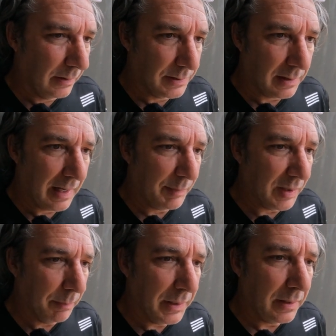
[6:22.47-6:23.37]
a slab
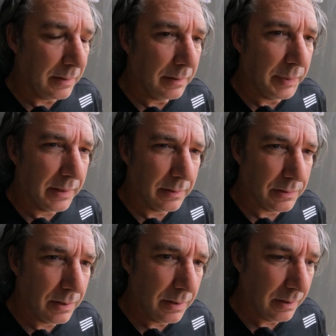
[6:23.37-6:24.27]
can be
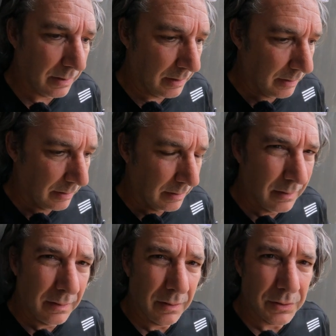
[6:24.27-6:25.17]
because
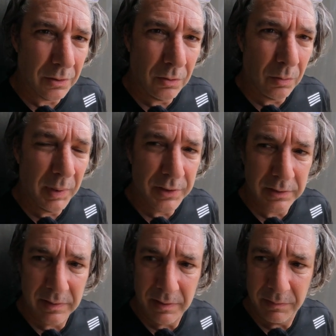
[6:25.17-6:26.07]
there's a whole bunch
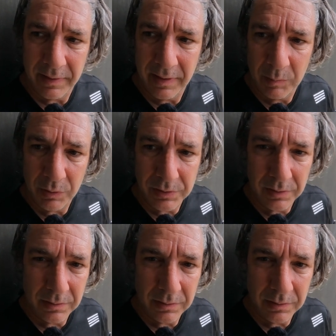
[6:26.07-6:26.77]
of other variables